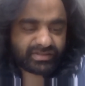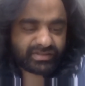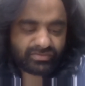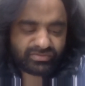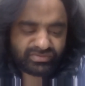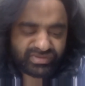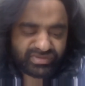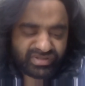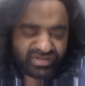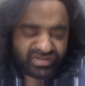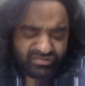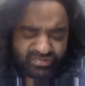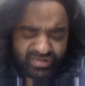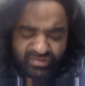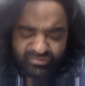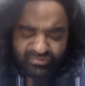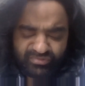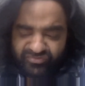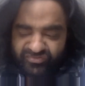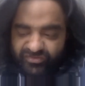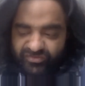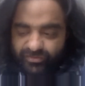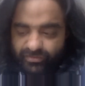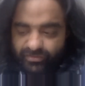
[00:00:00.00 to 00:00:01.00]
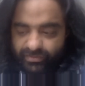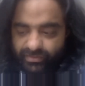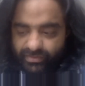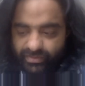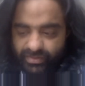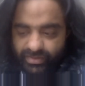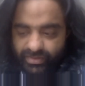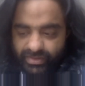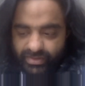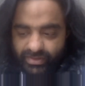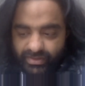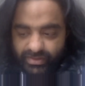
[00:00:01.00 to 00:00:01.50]
Akmuntala ma'am,
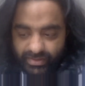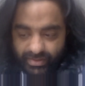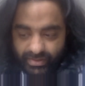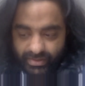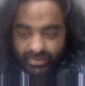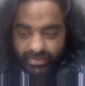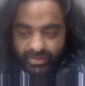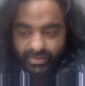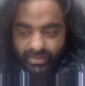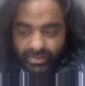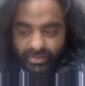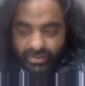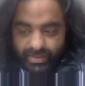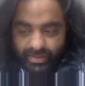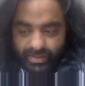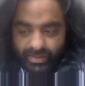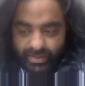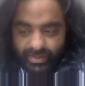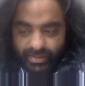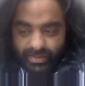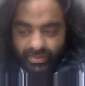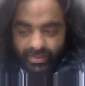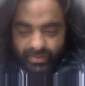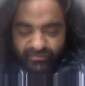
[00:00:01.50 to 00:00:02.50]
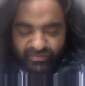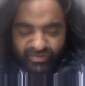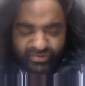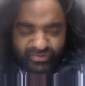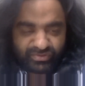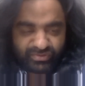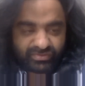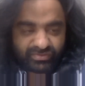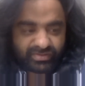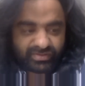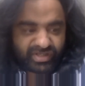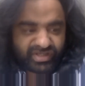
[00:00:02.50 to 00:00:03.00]
for
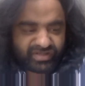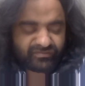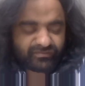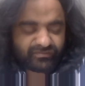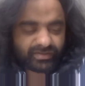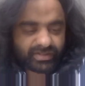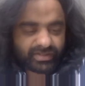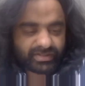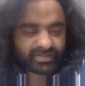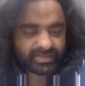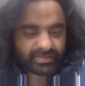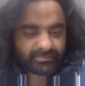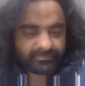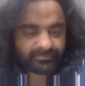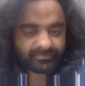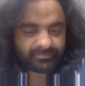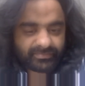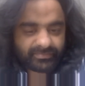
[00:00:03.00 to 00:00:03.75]
giving those kind words.